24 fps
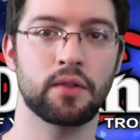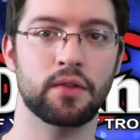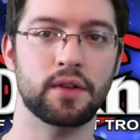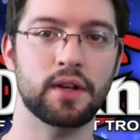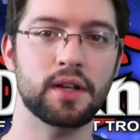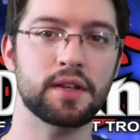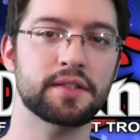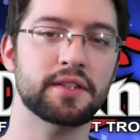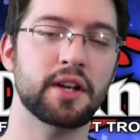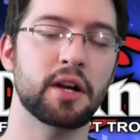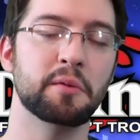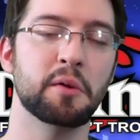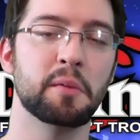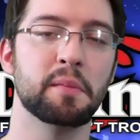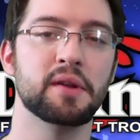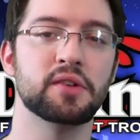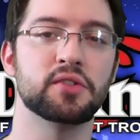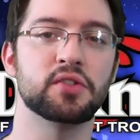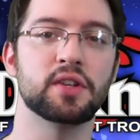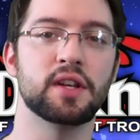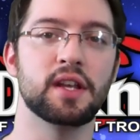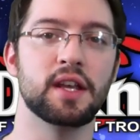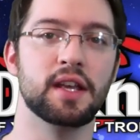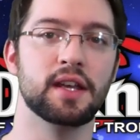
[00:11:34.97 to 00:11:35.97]
The next honorable
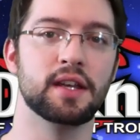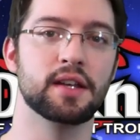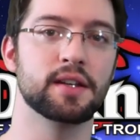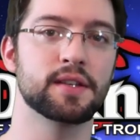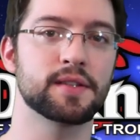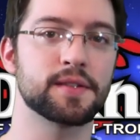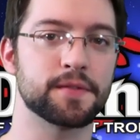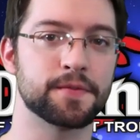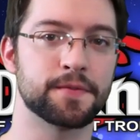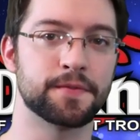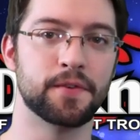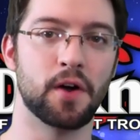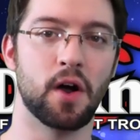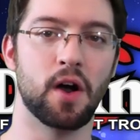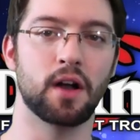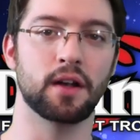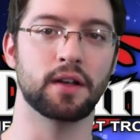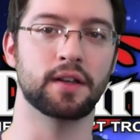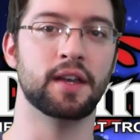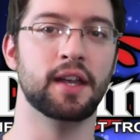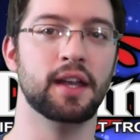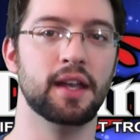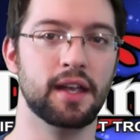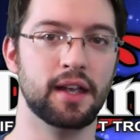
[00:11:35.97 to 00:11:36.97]
mention is
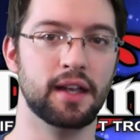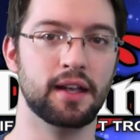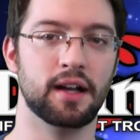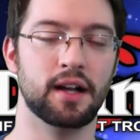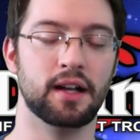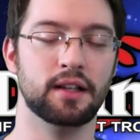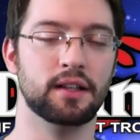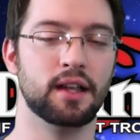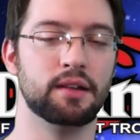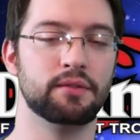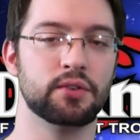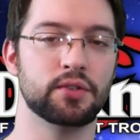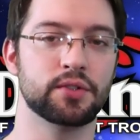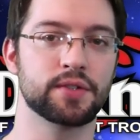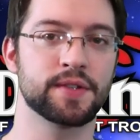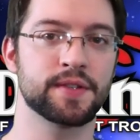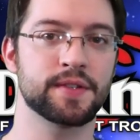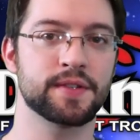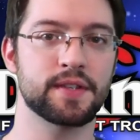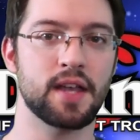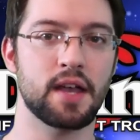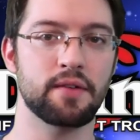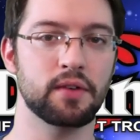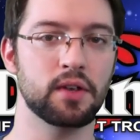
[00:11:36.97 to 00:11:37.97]
King, a level
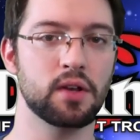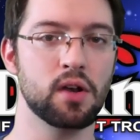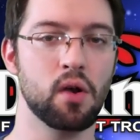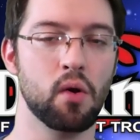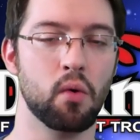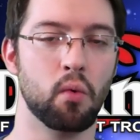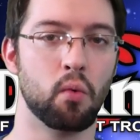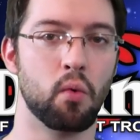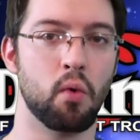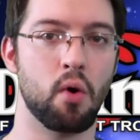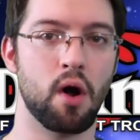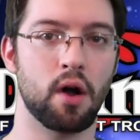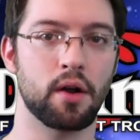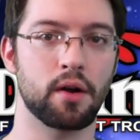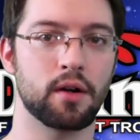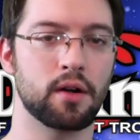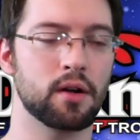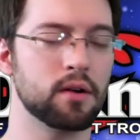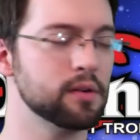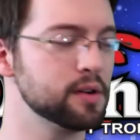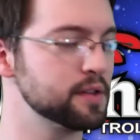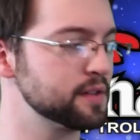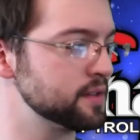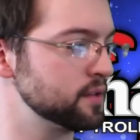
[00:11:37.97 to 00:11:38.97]
seven
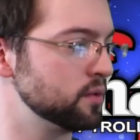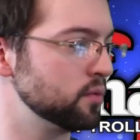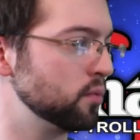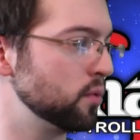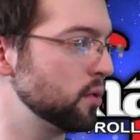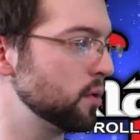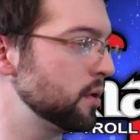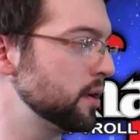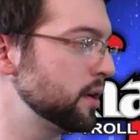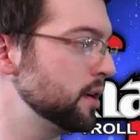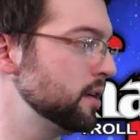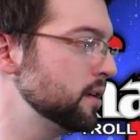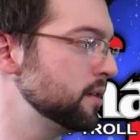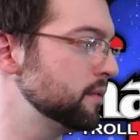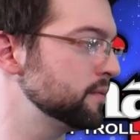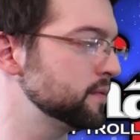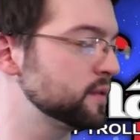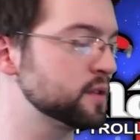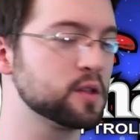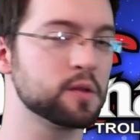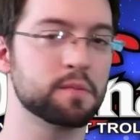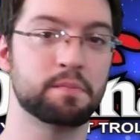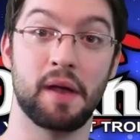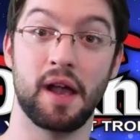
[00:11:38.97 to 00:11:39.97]
water, what is it, a warrior? warrior?
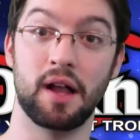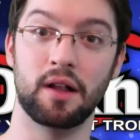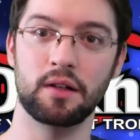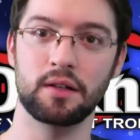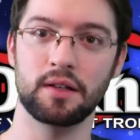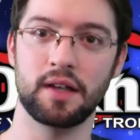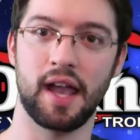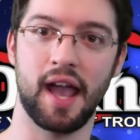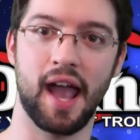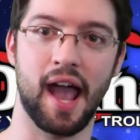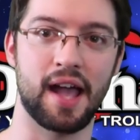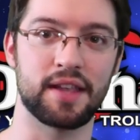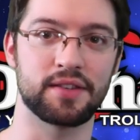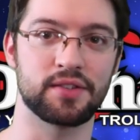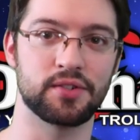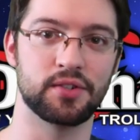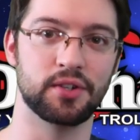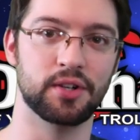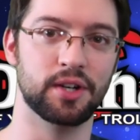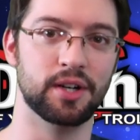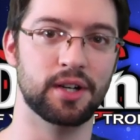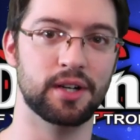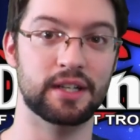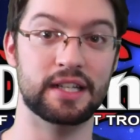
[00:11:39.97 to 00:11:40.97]

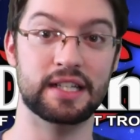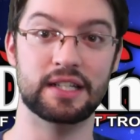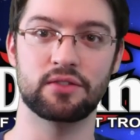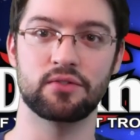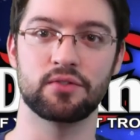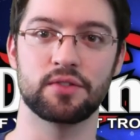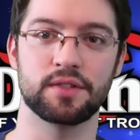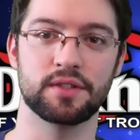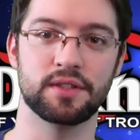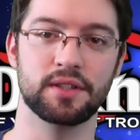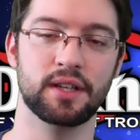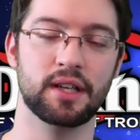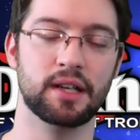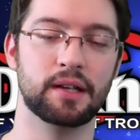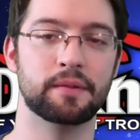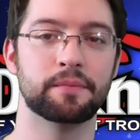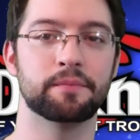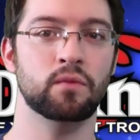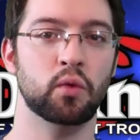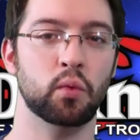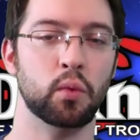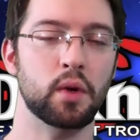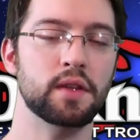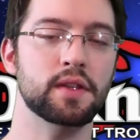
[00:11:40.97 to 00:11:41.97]
Spellcaster, interesting.
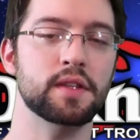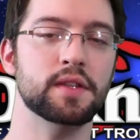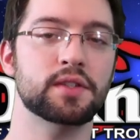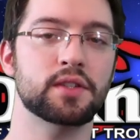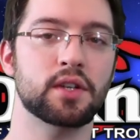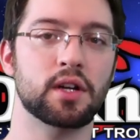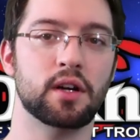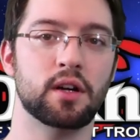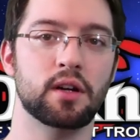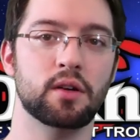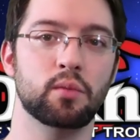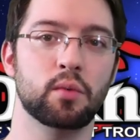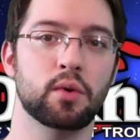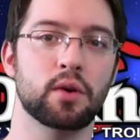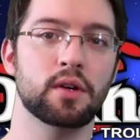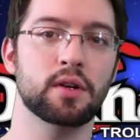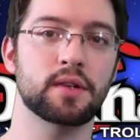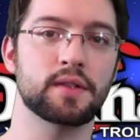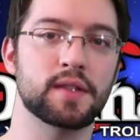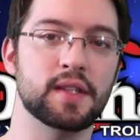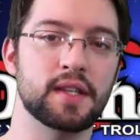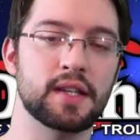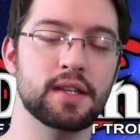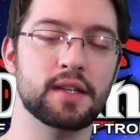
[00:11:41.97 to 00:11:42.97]
The way this card
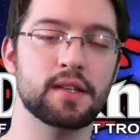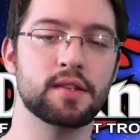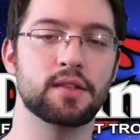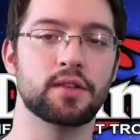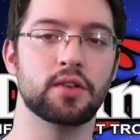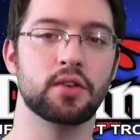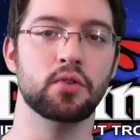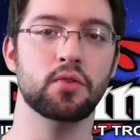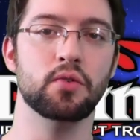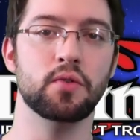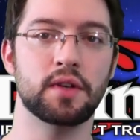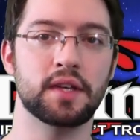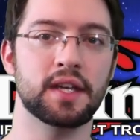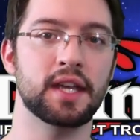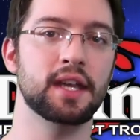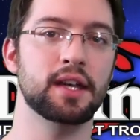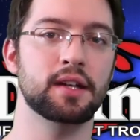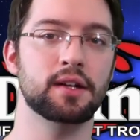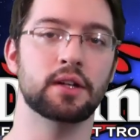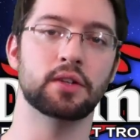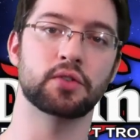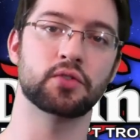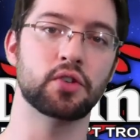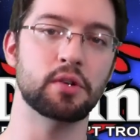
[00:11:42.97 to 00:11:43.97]
works is you
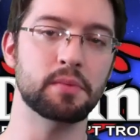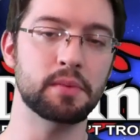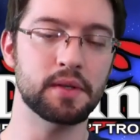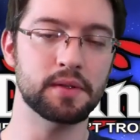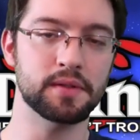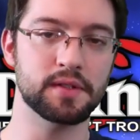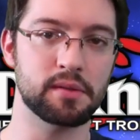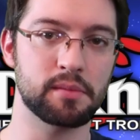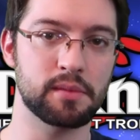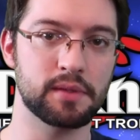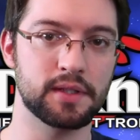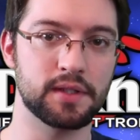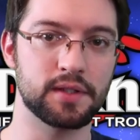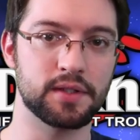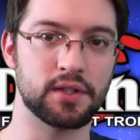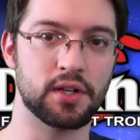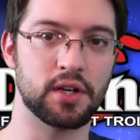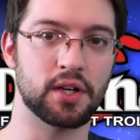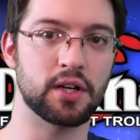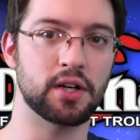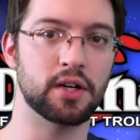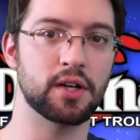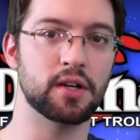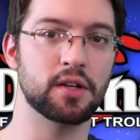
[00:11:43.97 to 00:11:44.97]
can tribute summon this
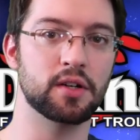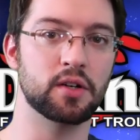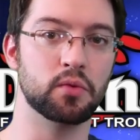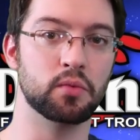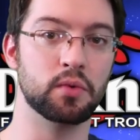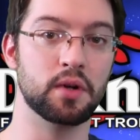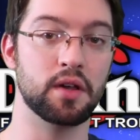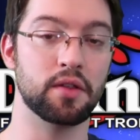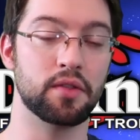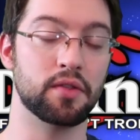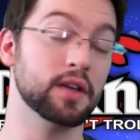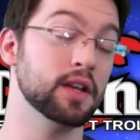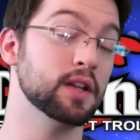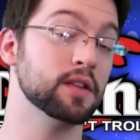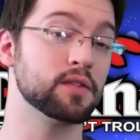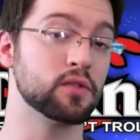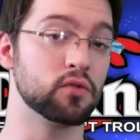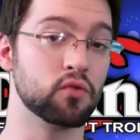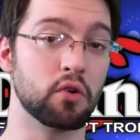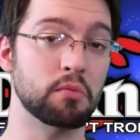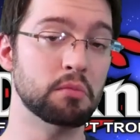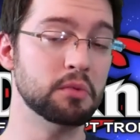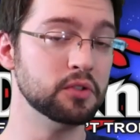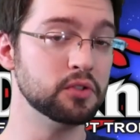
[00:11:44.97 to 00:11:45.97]
card with its
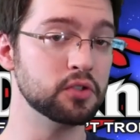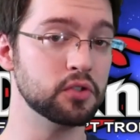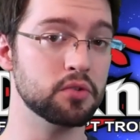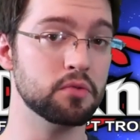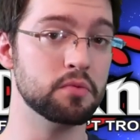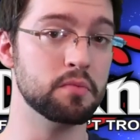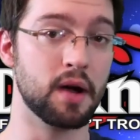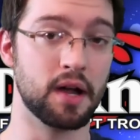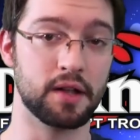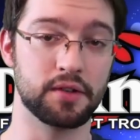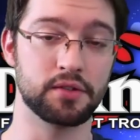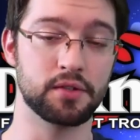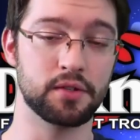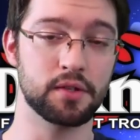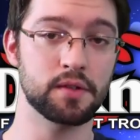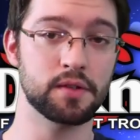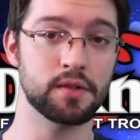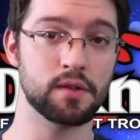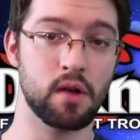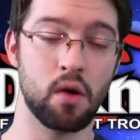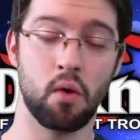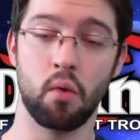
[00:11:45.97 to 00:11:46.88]
normal two monsters,